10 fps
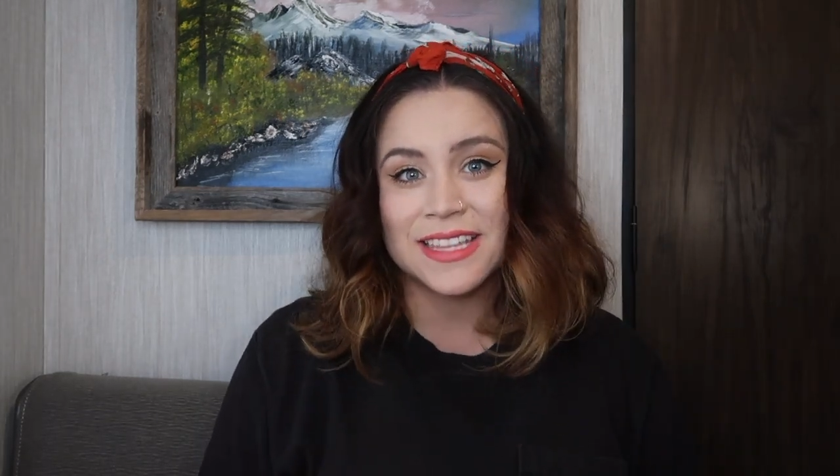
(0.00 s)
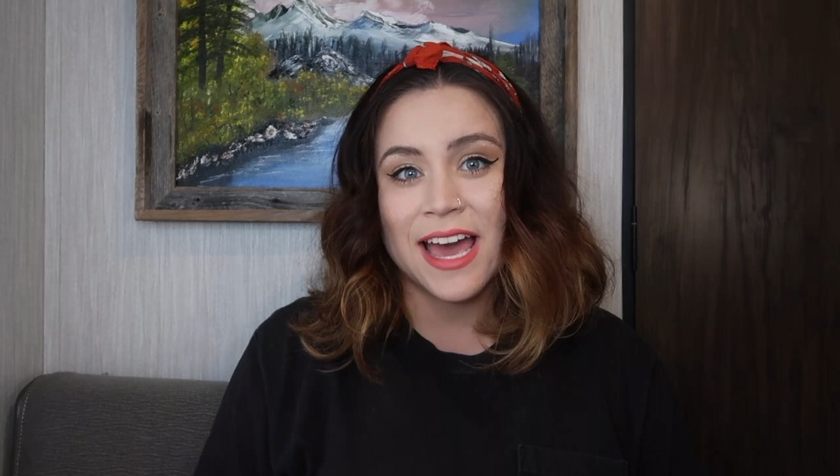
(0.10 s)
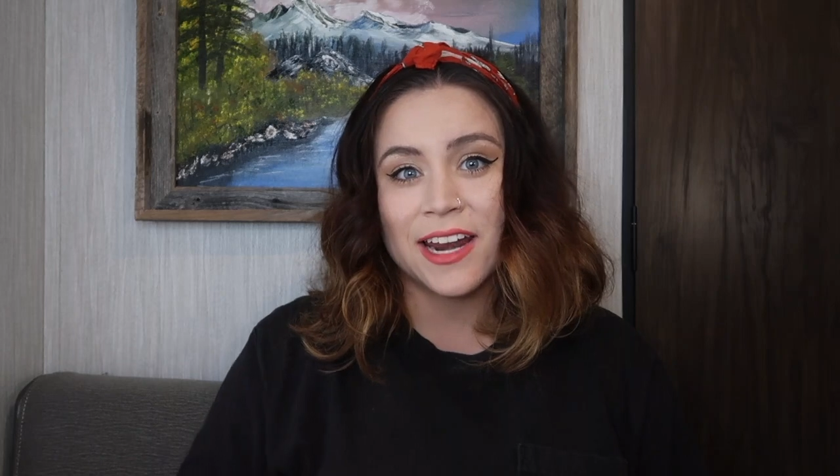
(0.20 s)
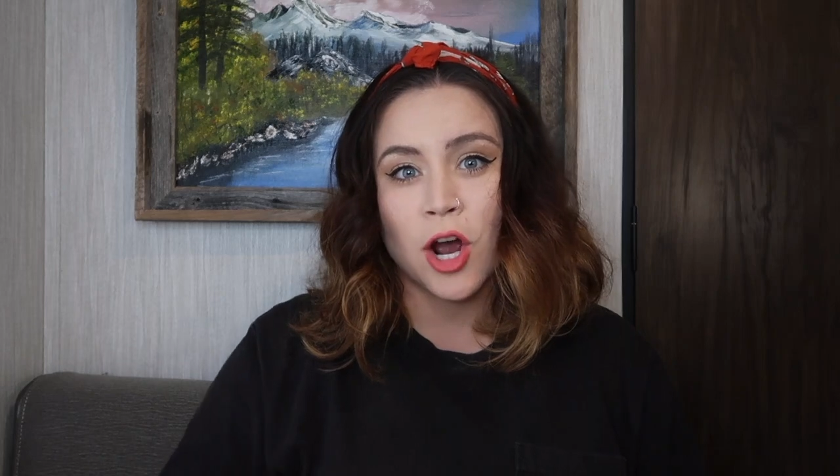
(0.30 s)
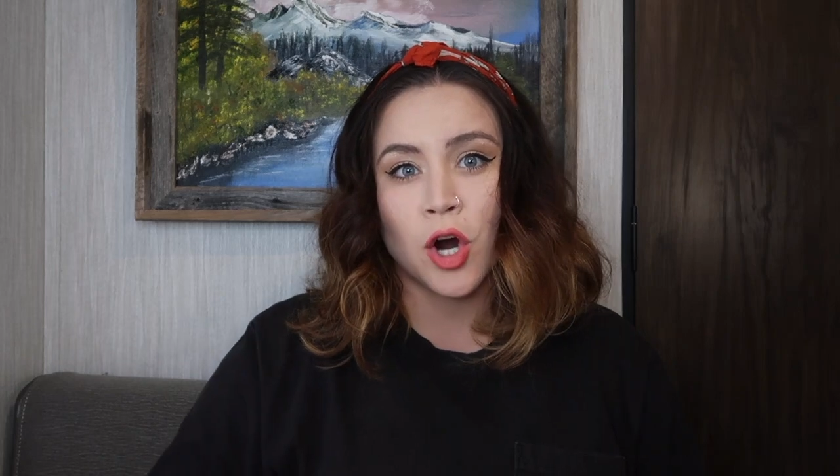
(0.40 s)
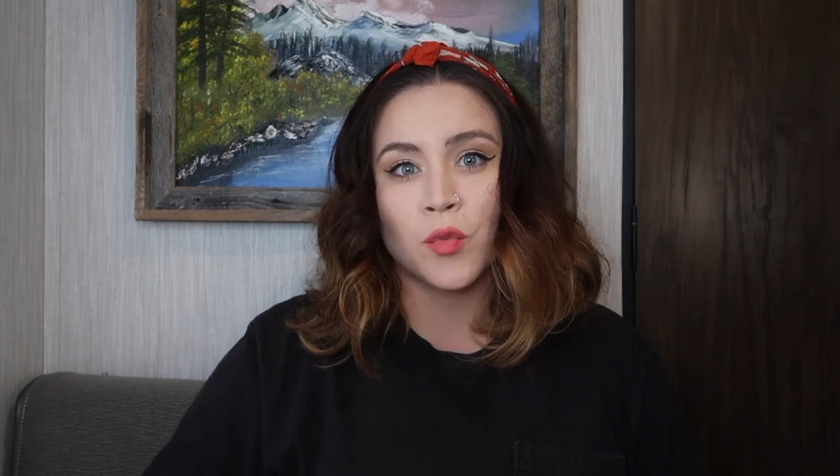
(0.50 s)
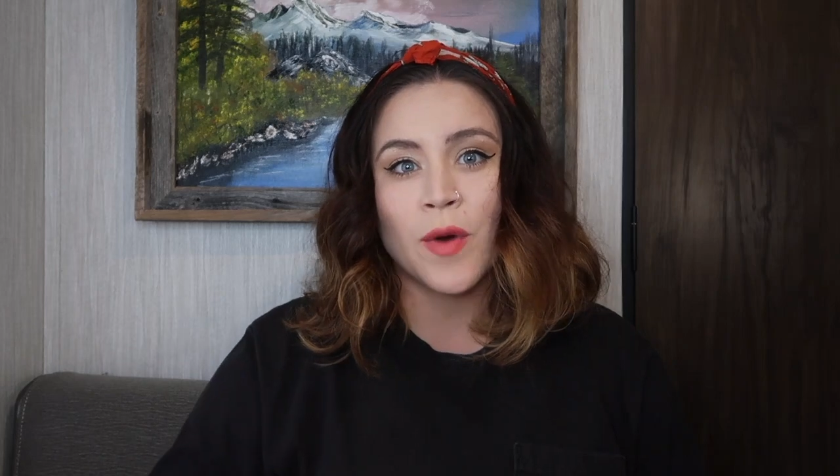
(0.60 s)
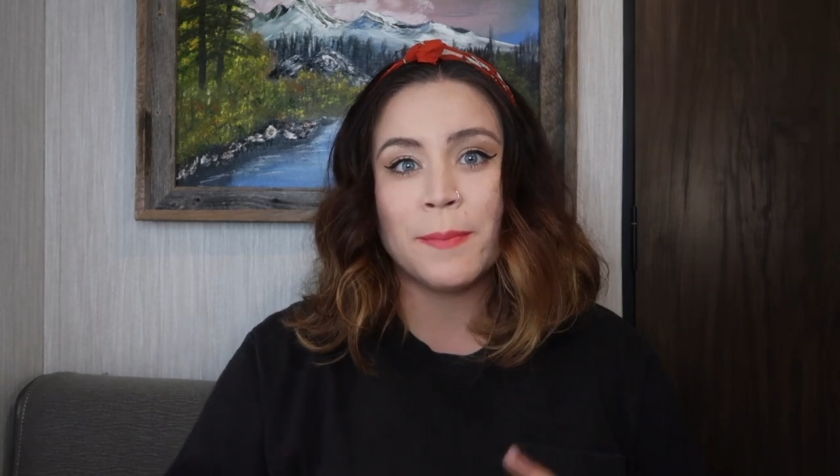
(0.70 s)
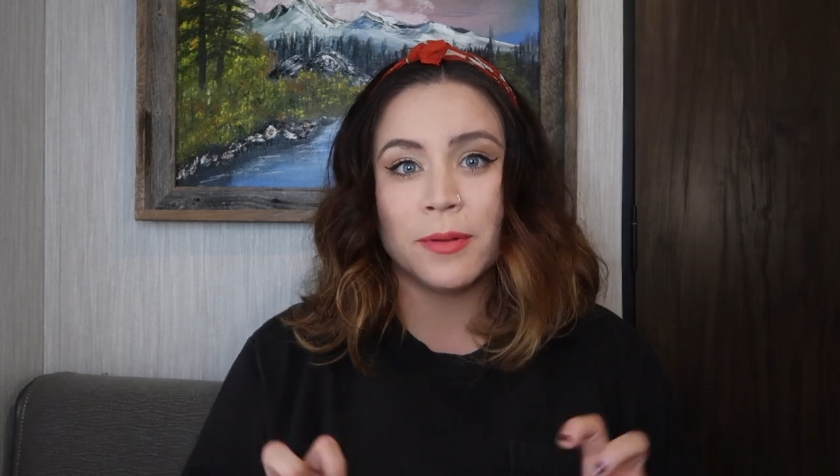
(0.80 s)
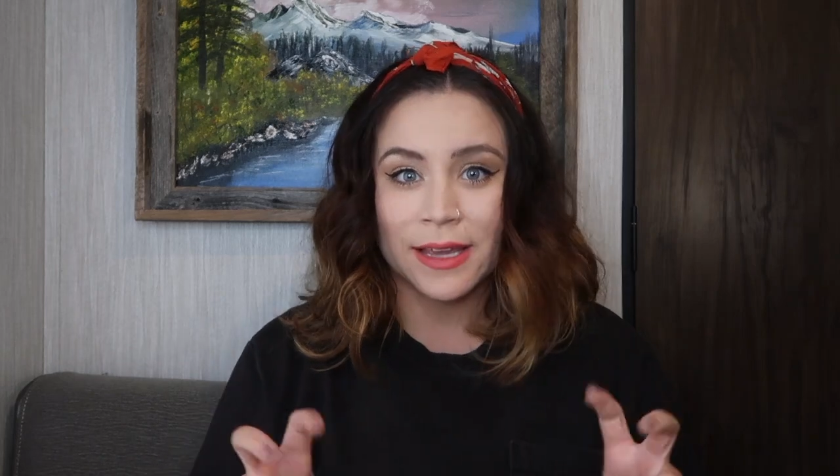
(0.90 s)
that are
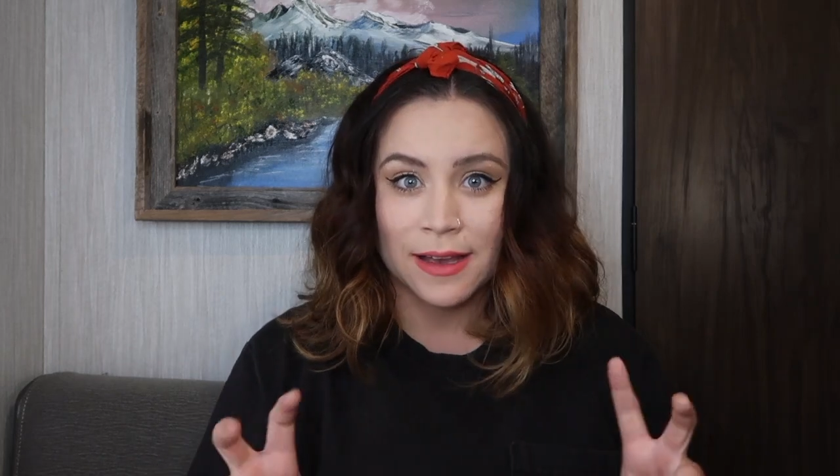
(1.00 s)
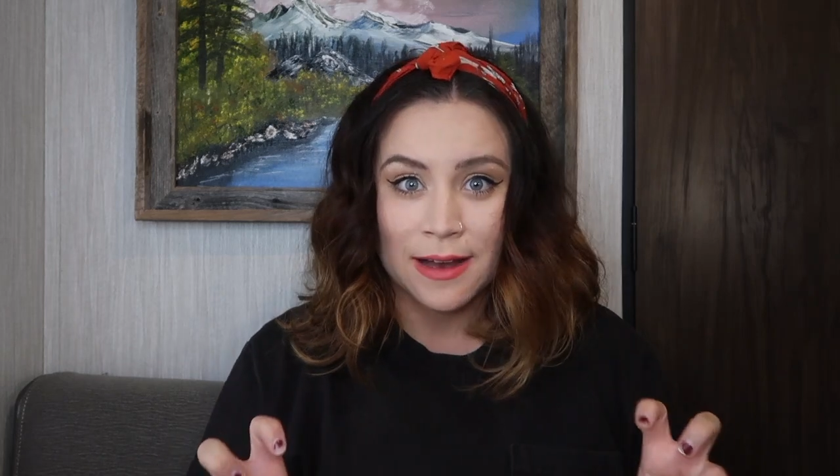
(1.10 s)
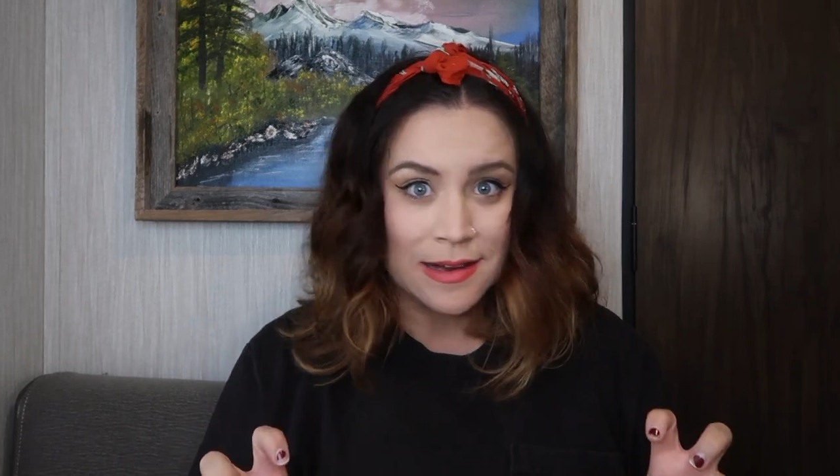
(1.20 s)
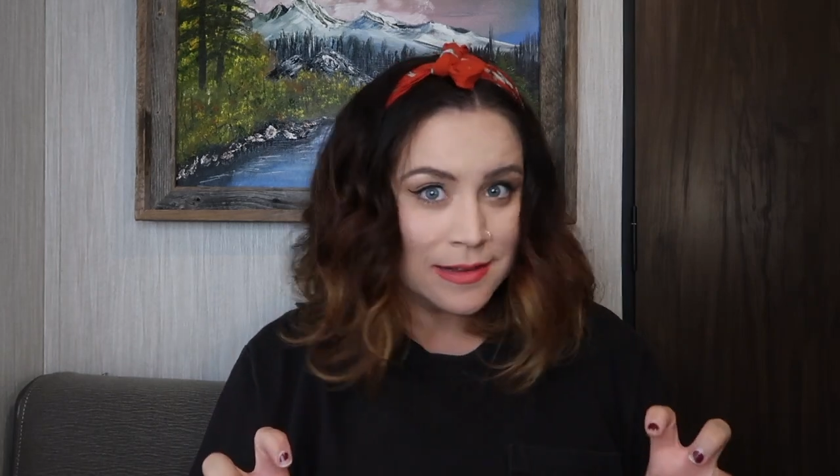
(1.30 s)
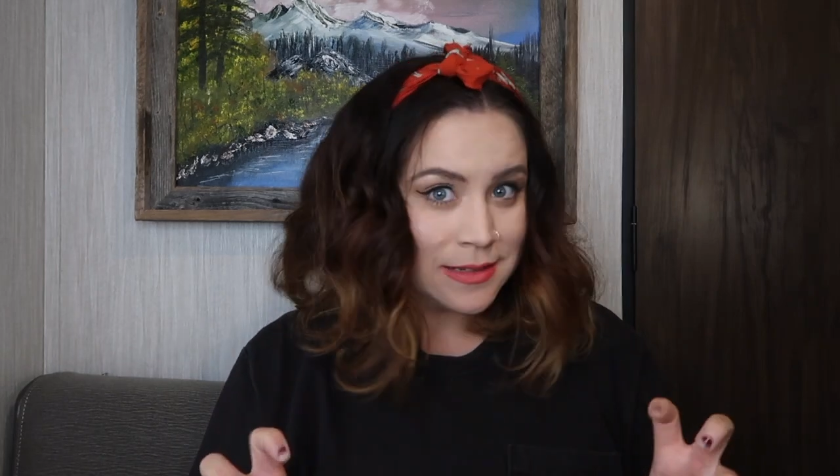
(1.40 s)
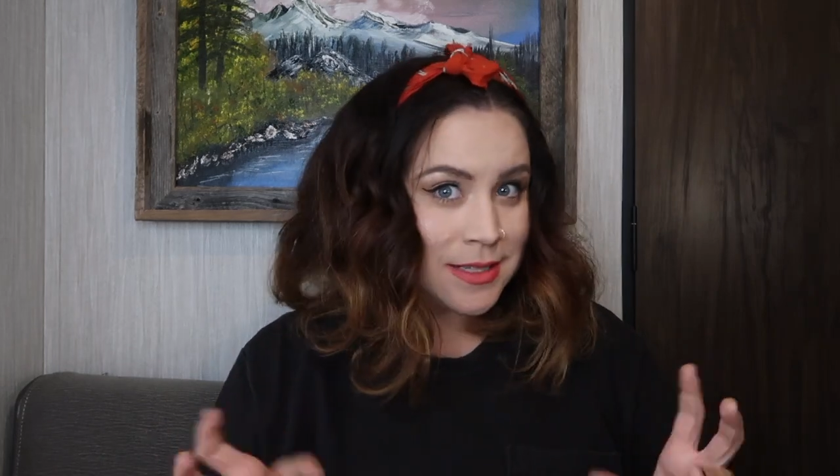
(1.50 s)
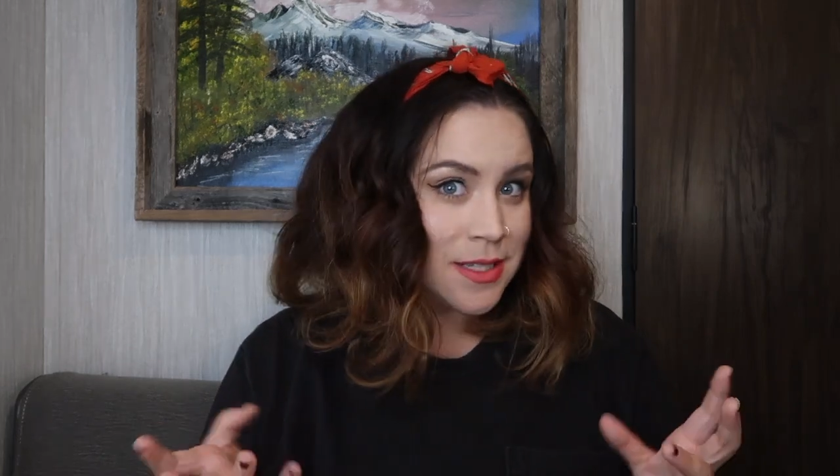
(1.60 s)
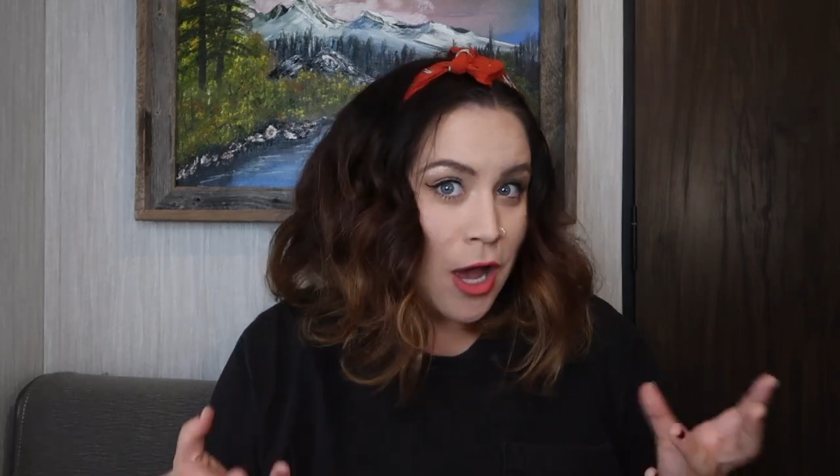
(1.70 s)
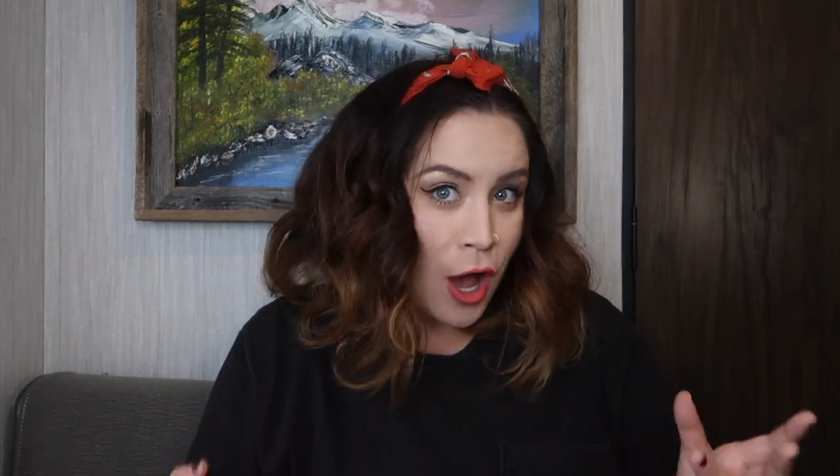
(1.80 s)
replicas